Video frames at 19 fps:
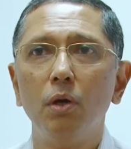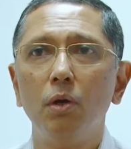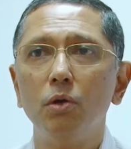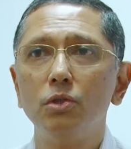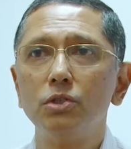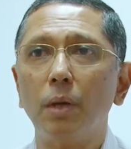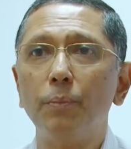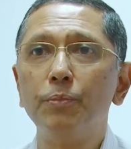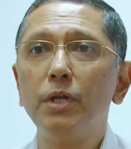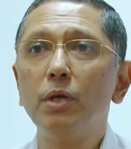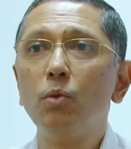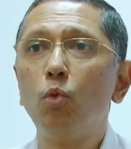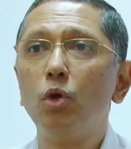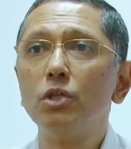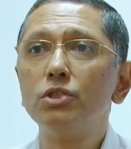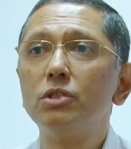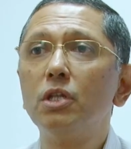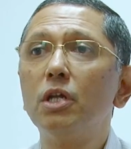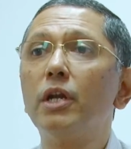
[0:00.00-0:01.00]
something
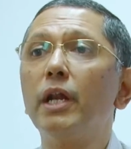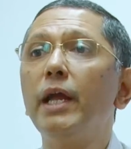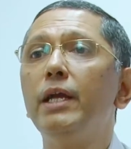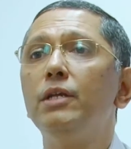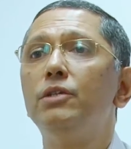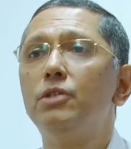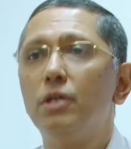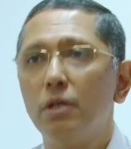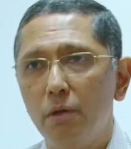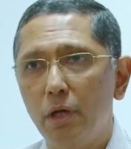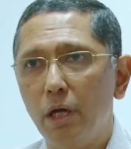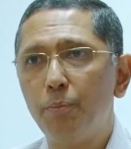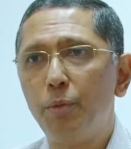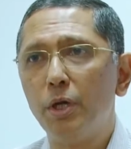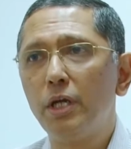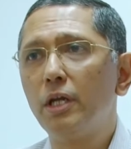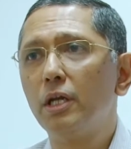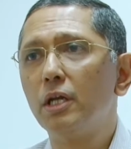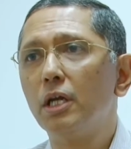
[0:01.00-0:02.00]
was the rage, a
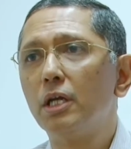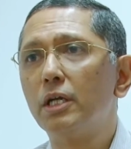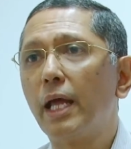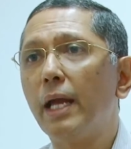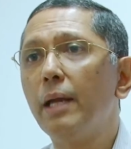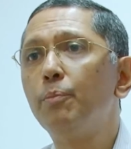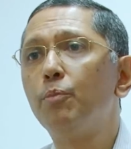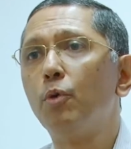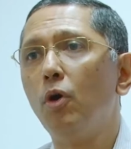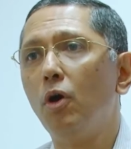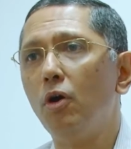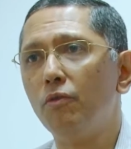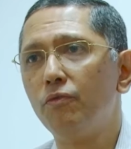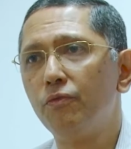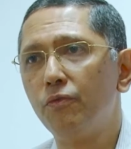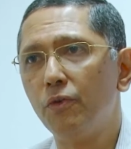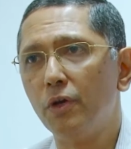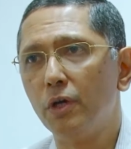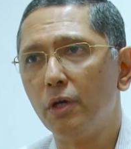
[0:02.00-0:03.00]
particular type
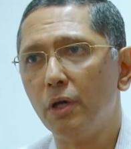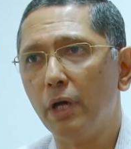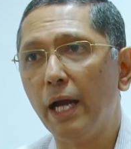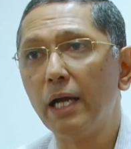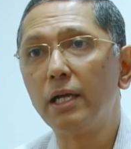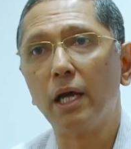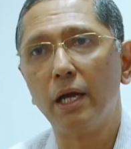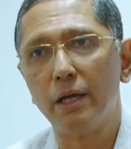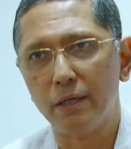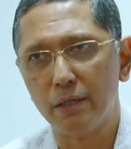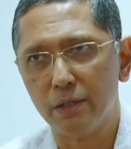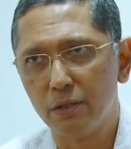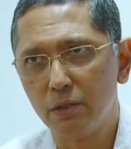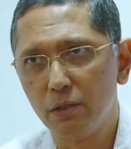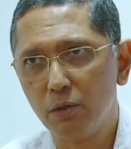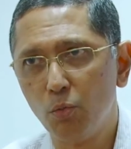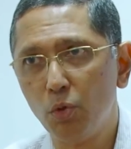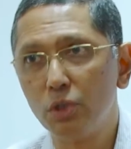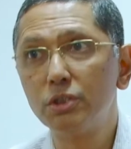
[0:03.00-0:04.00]
of attire
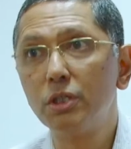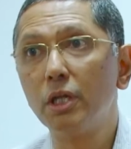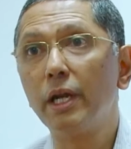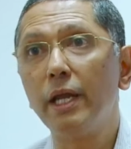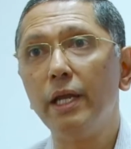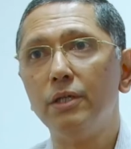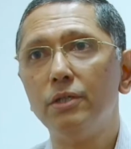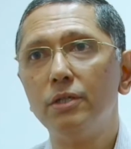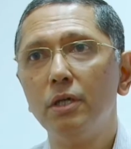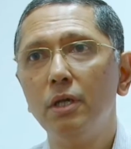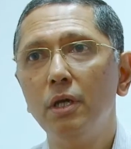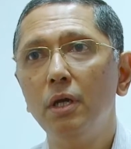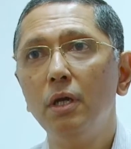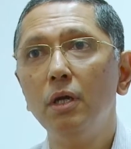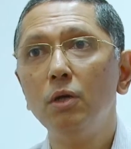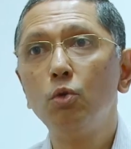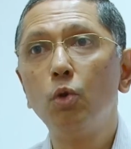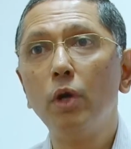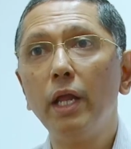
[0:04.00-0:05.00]
was the rage.
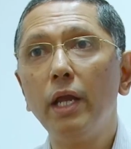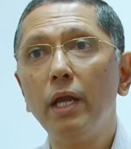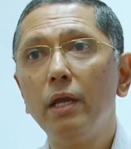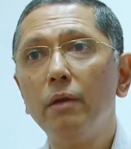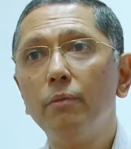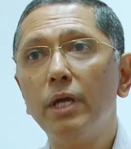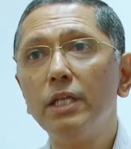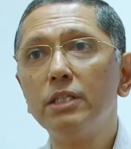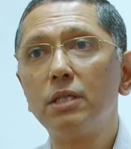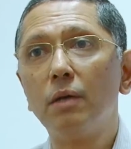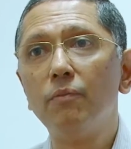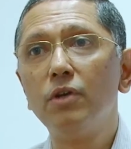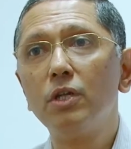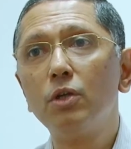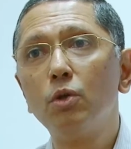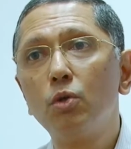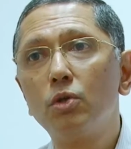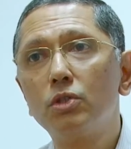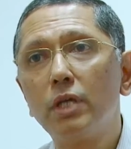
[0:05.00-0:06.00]
Today, when
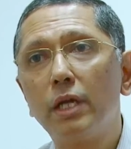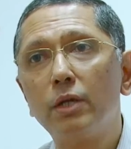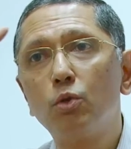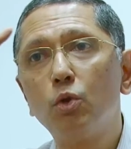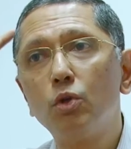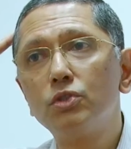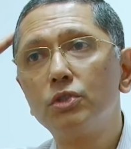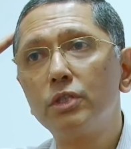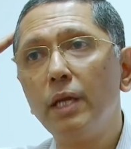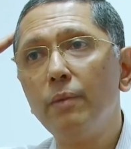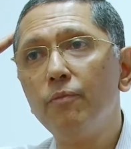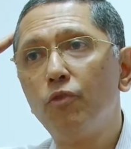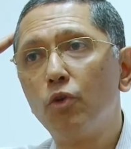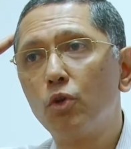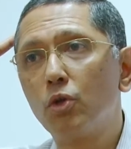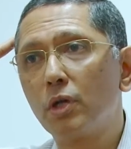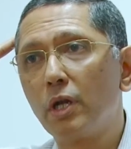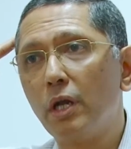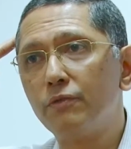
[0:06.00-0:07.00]
someone looks at those same
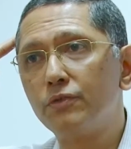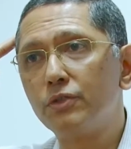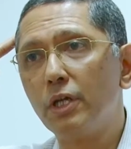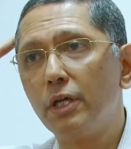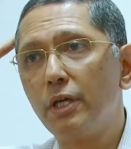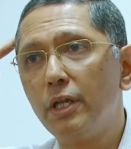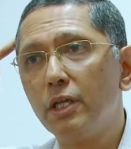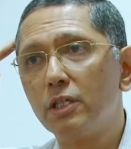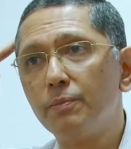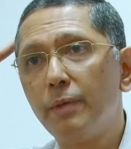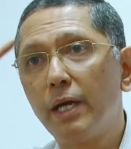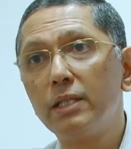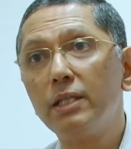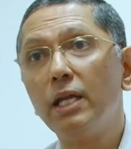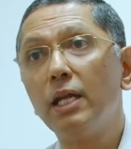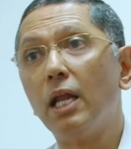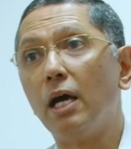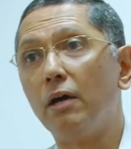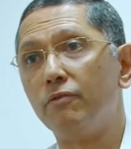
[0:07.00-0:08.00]
photographs 30 years back,
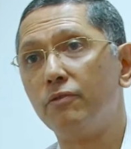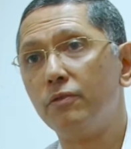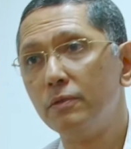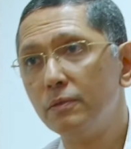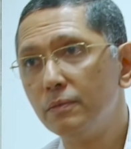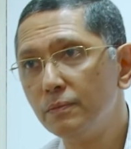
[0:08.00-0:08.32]
they laugh.